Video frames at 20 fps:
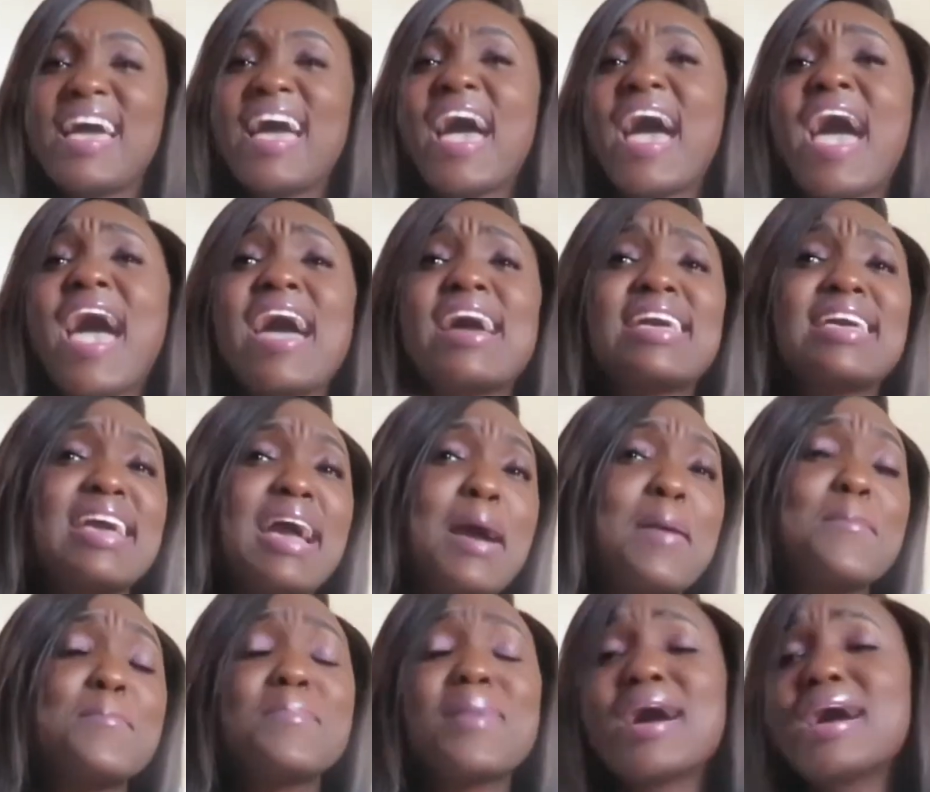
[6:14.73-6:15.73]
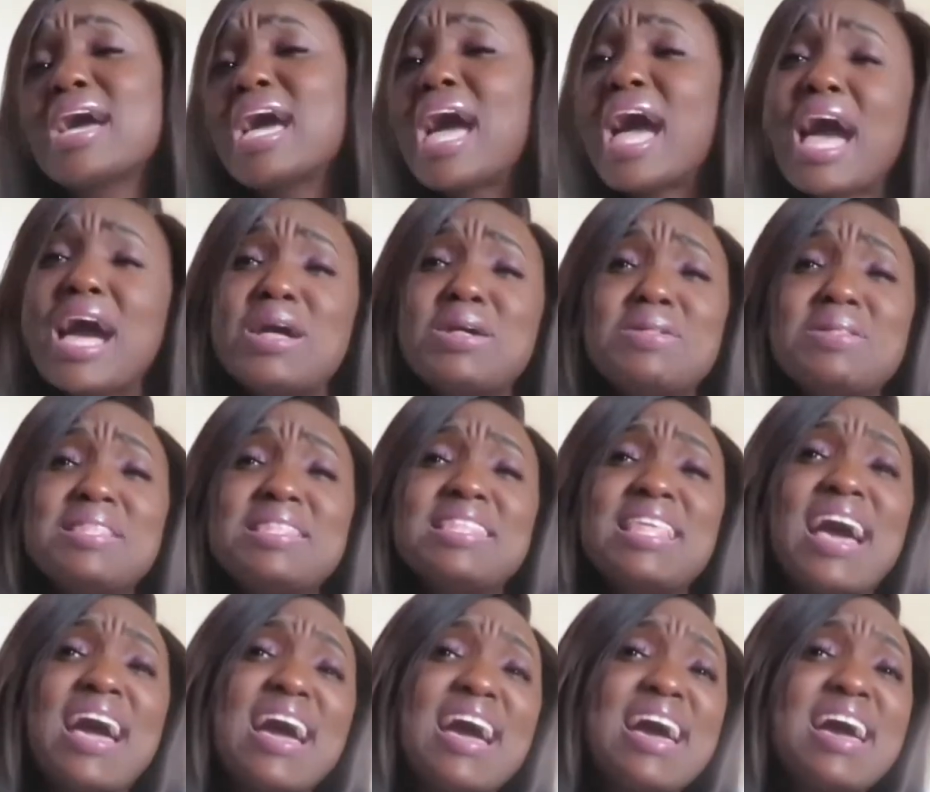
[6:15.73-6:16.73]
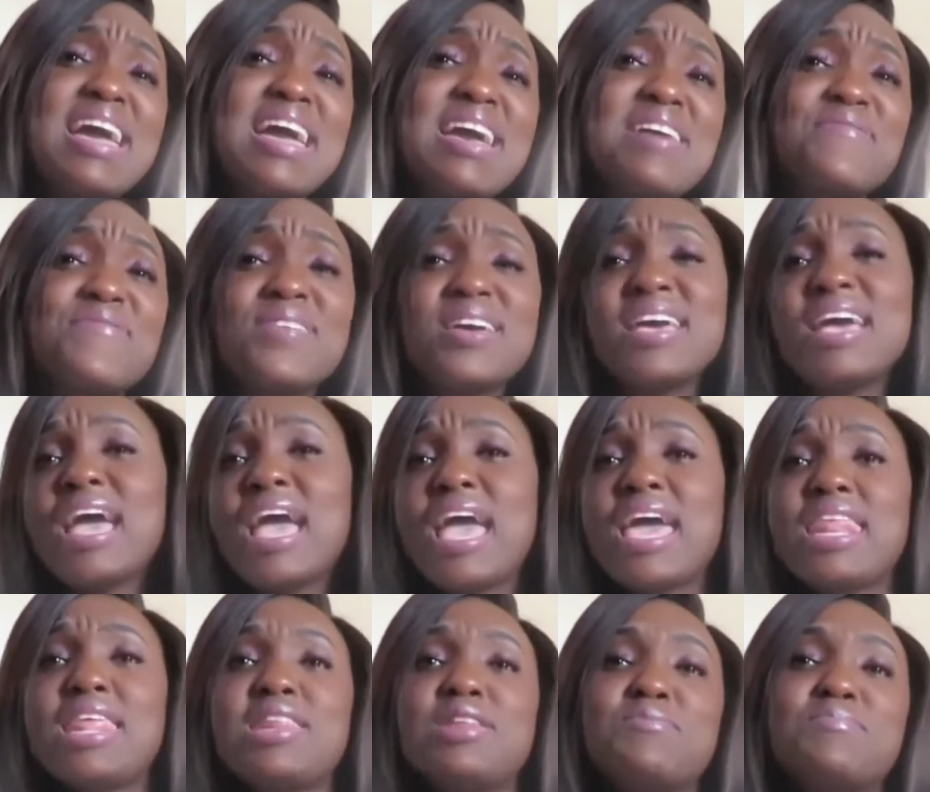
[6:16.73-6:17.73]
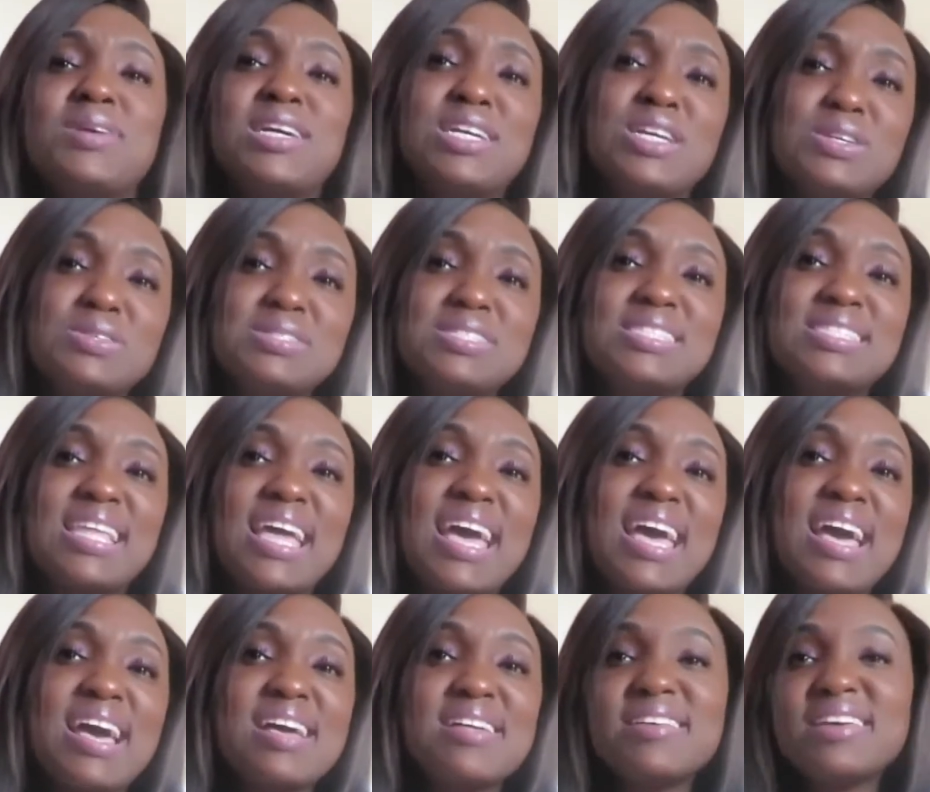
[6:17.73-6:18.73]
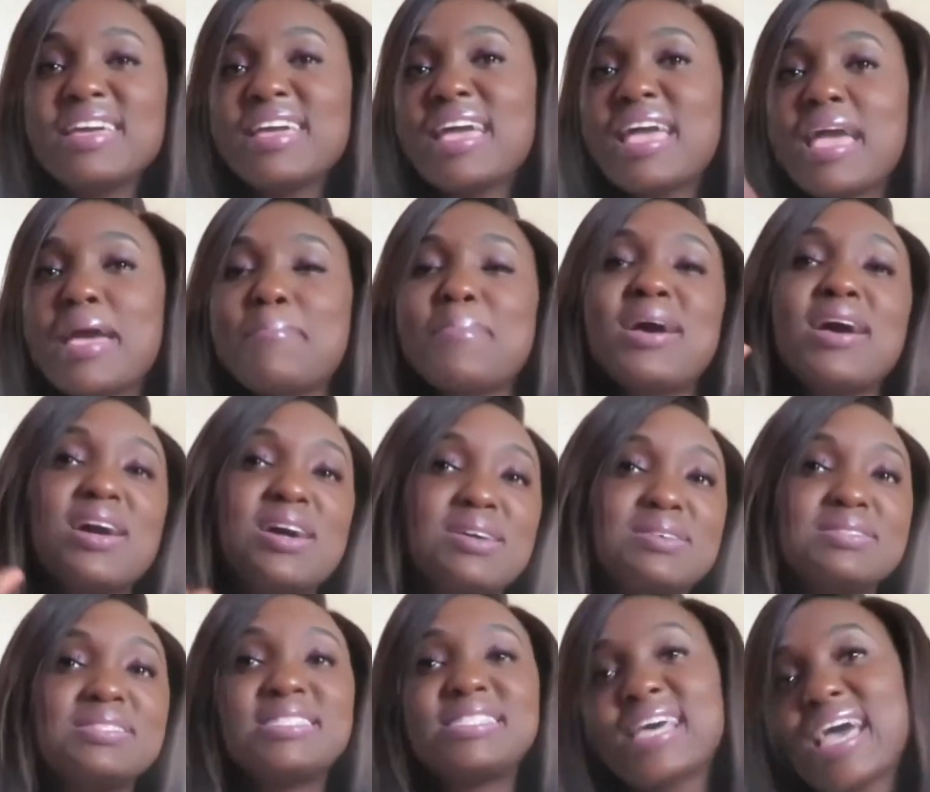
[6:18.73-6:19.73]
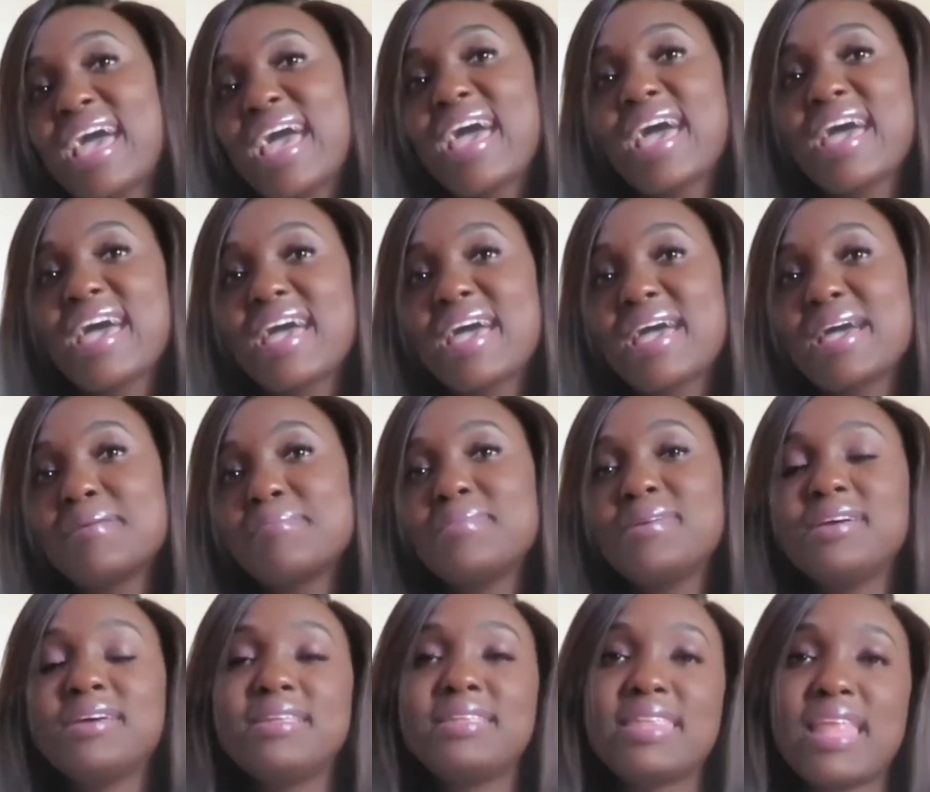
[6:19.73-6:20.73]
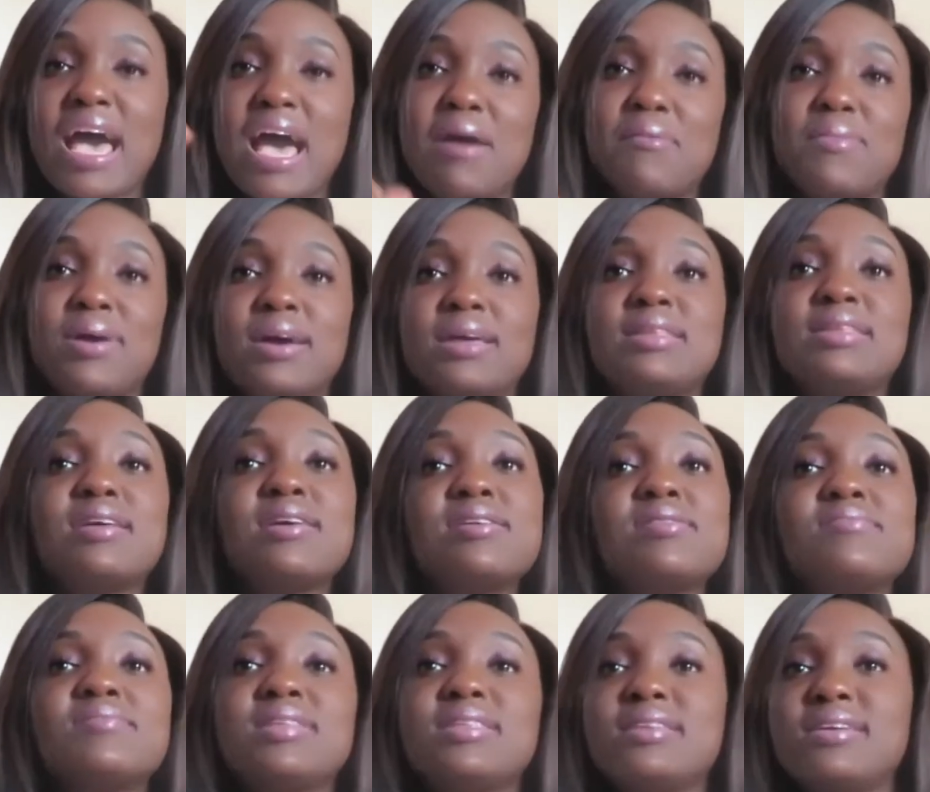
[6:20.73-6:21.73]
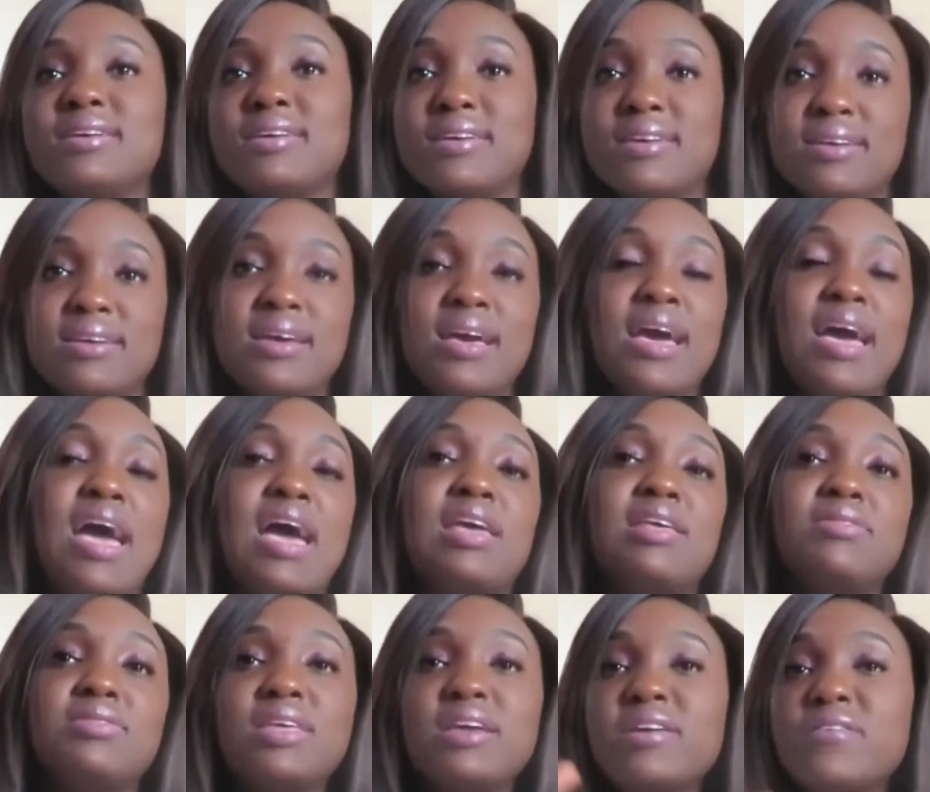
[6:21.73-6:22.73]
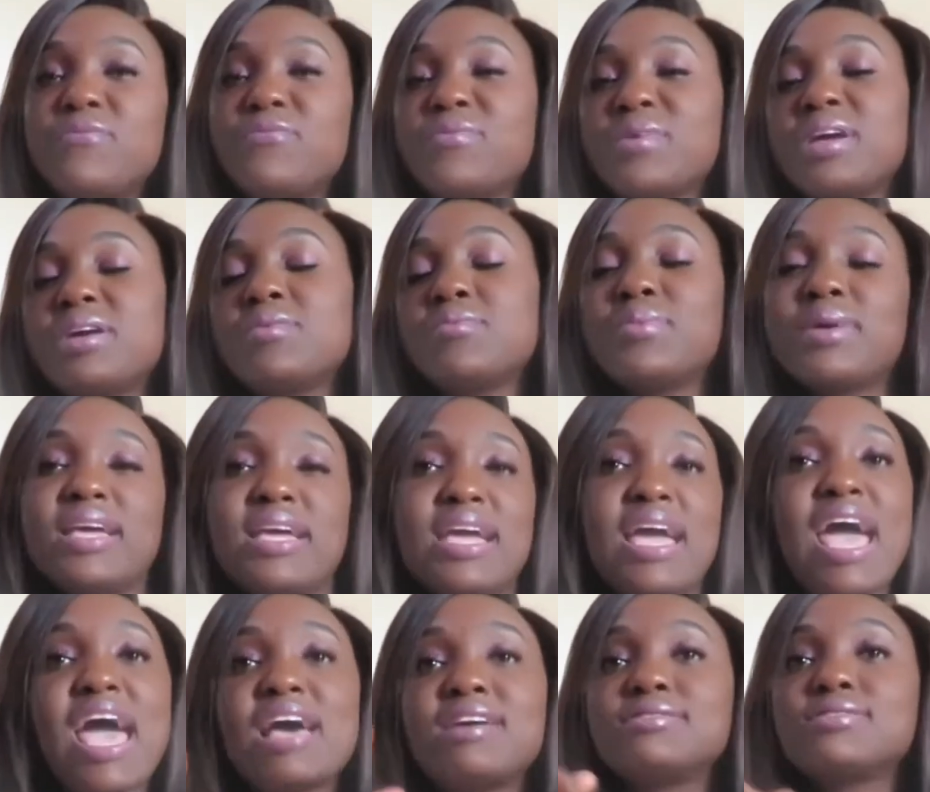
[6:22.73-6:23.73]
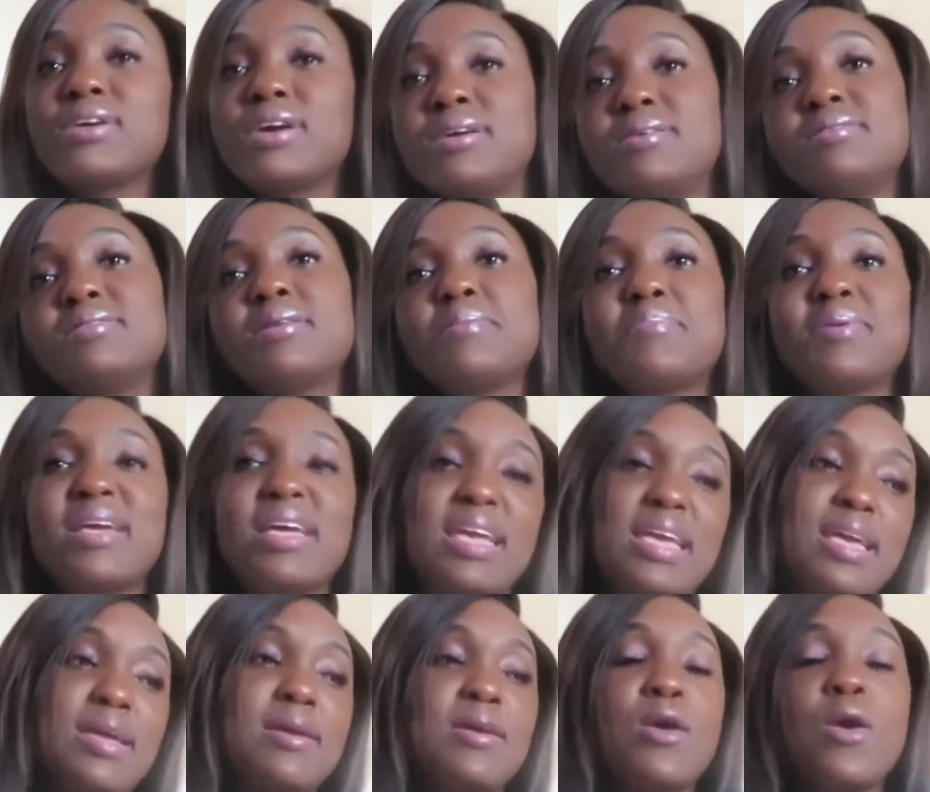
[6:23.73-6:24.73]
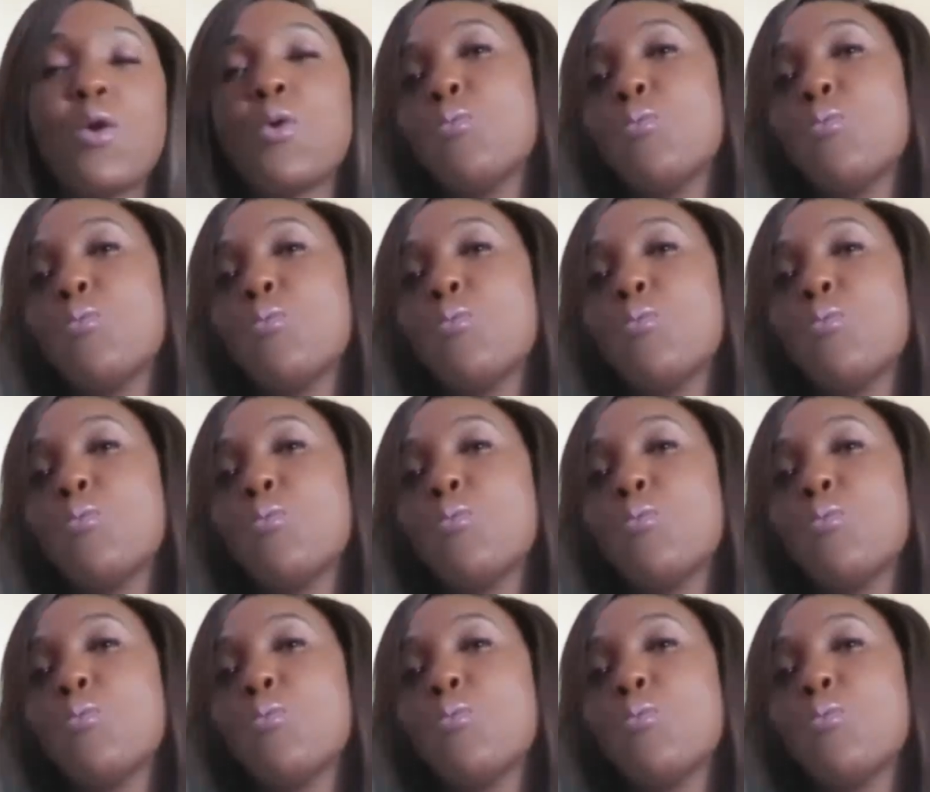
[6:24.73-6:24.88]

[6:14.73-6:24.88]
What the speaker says: I got my own life, and in my own style, in my own time. Now I know and then and different we has grown to be.